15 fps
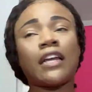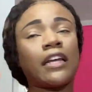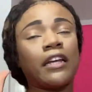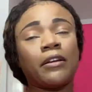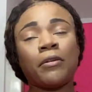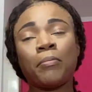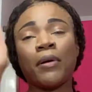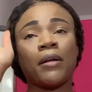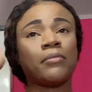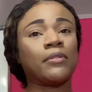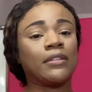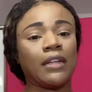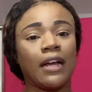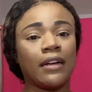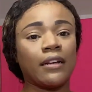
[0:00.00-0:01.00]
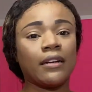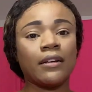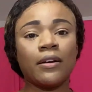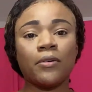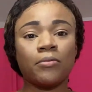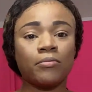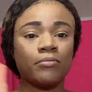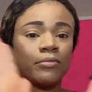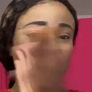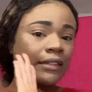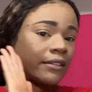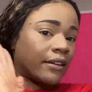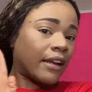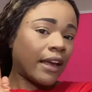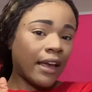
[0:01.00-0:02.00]
he probably was like, nope,
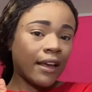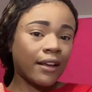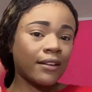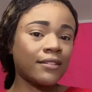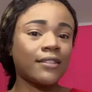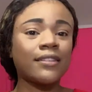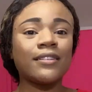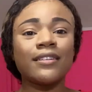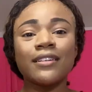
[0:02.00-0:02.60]
X.